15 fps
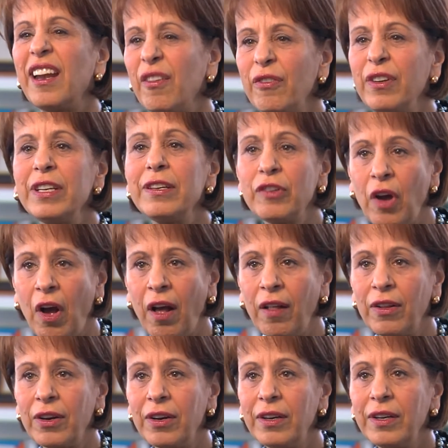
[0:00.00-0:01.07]
every
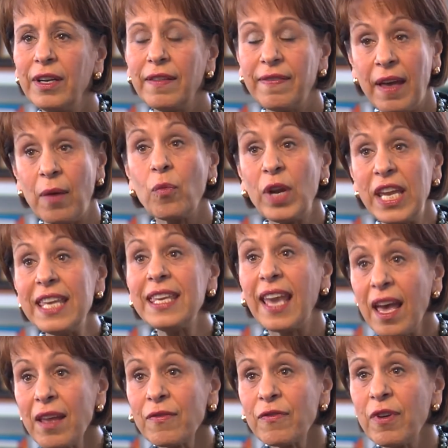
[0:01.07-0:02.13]
dollar that we
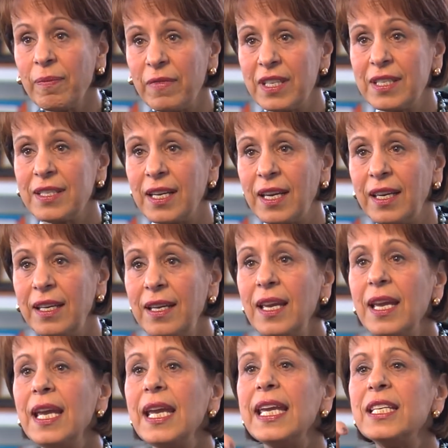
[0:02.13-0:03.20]
get from the state
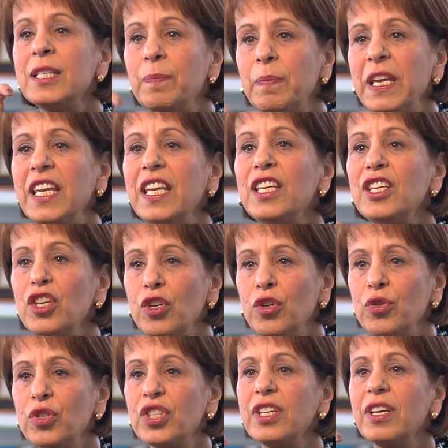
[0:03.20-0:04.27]
is being
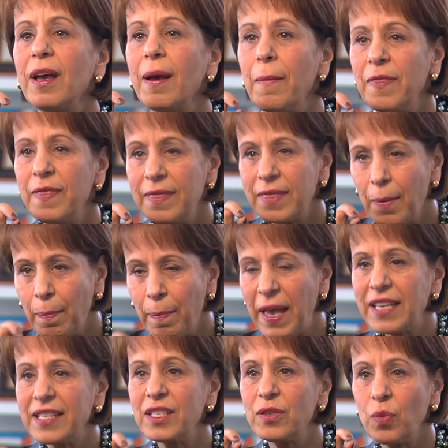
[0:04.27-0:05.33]
used the
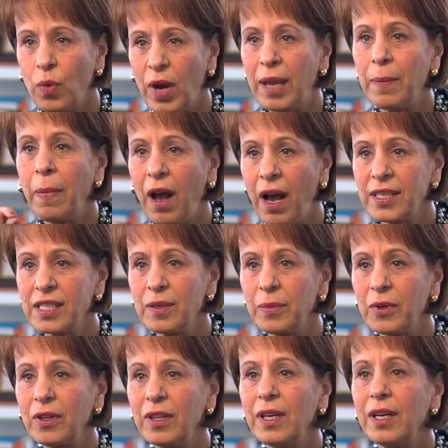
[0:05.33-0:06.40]
best way
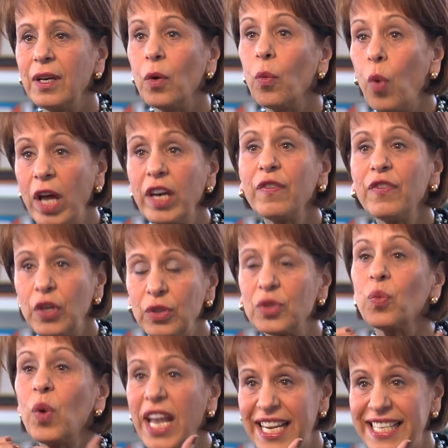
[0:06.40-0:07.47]
possible. One of those
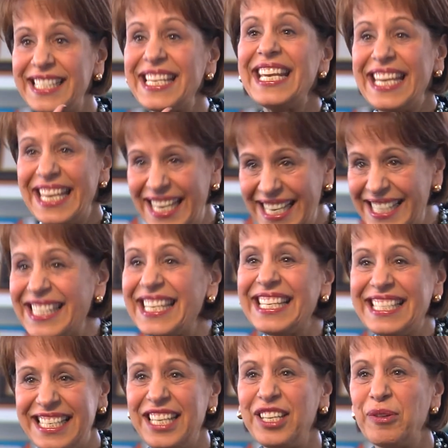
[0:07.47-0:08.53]
ways is
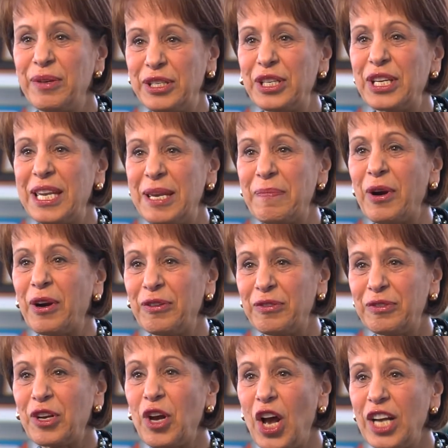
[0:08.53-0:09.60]
continuing to keep our
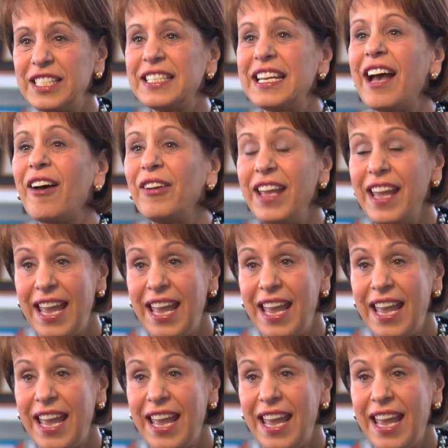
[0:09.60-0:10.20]
costs down